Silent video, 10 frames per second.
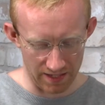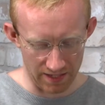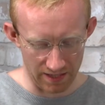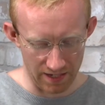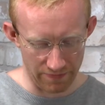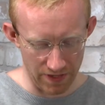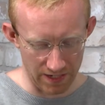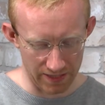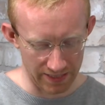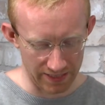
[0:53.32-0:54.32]
you leave there
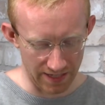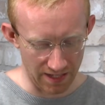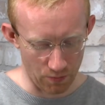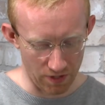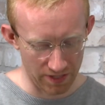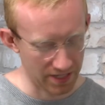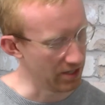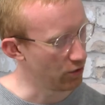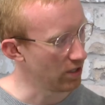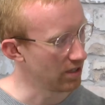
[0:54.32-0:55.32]
in nineteen ninety-one, then
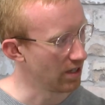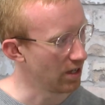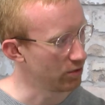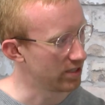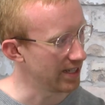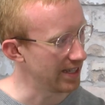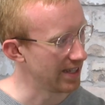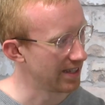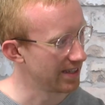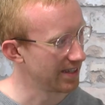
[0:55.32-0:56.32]
you join Hull City.